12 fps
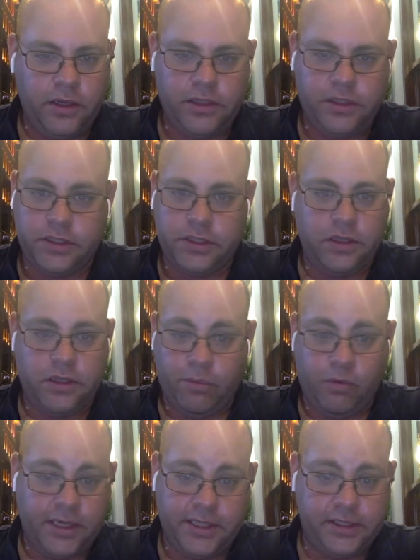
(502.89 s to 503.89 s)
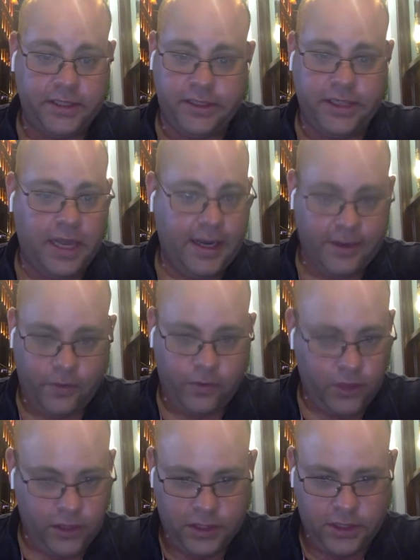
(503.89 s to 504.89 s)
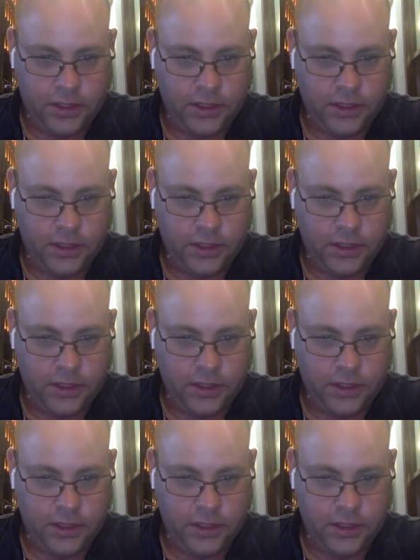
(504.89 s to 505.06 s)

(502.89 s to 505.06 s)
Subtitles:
the project's just not going to work.